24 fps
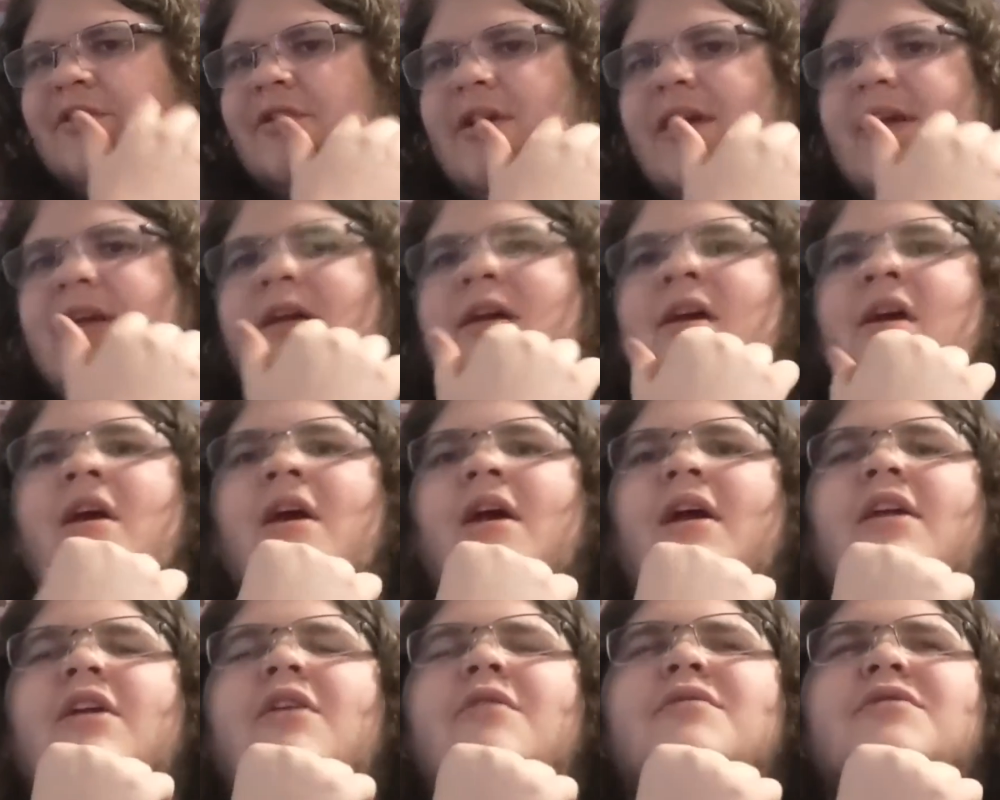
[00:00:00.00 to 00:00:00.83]
They're like,
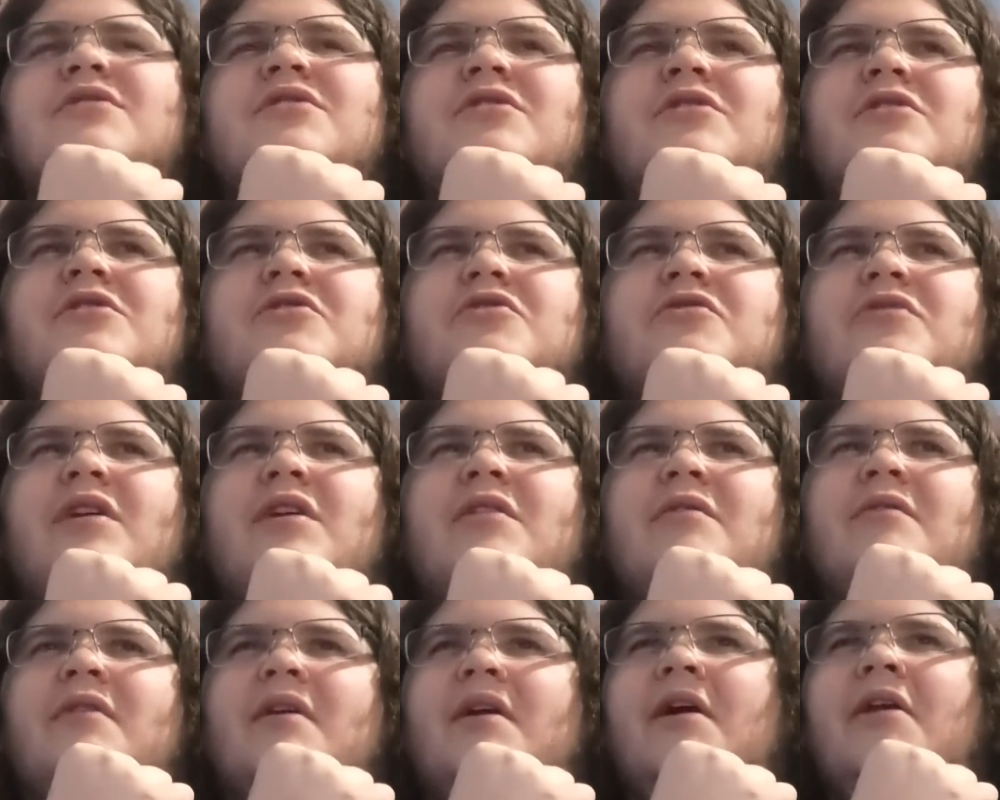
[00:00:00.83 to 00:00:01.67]
he was good in
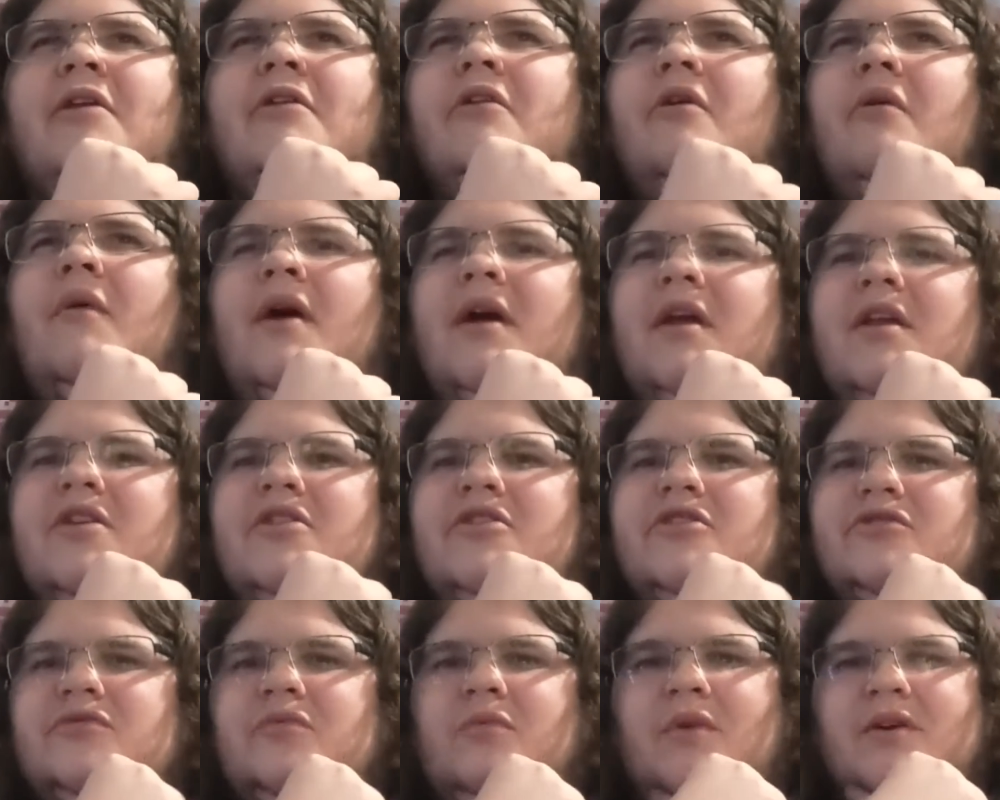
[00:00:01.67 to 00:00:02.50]
Trainwreck. I don't know why
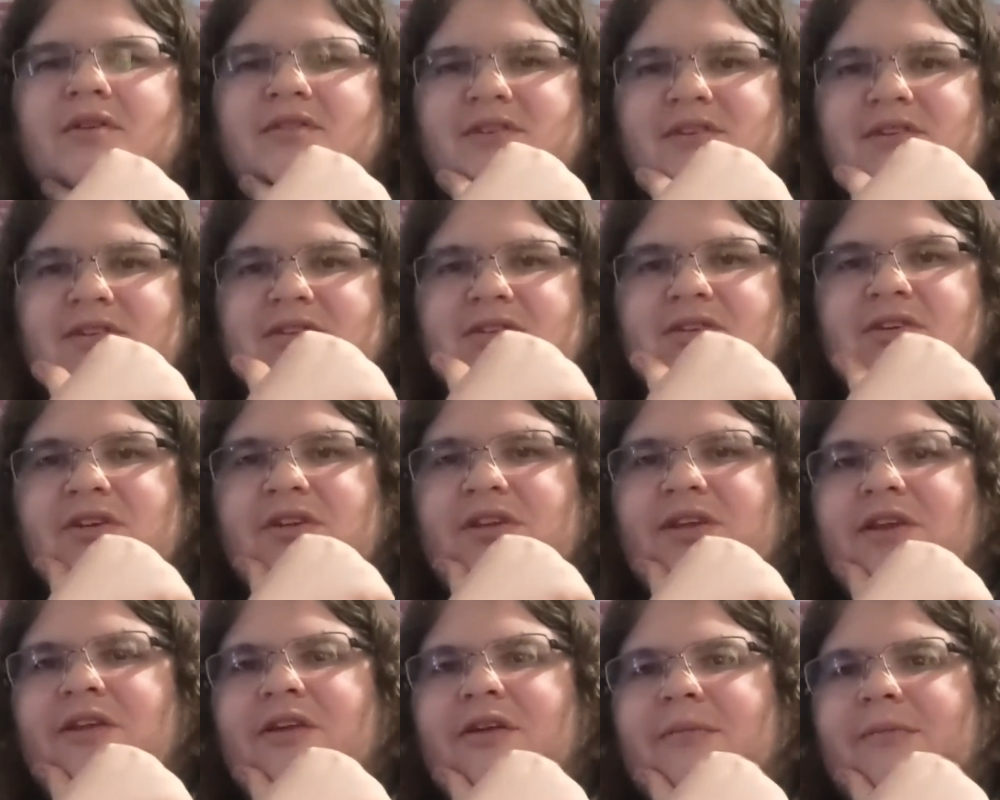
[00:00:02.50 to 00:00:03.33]
he just wasn't as
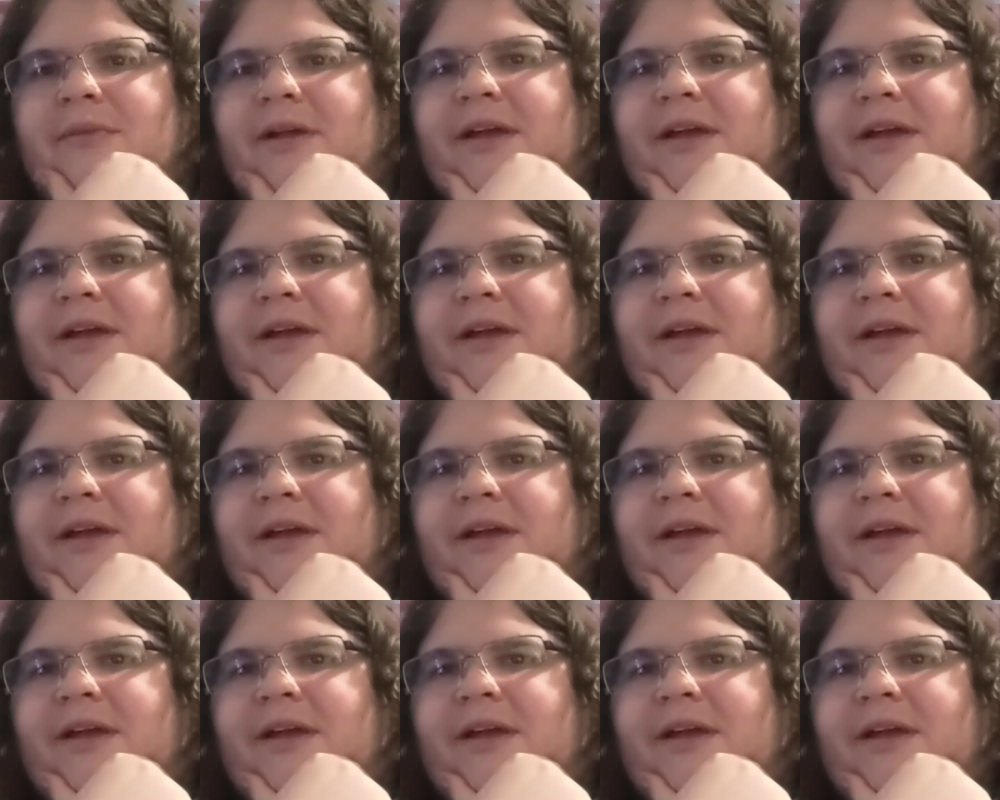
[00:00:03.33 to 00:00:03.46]
good here.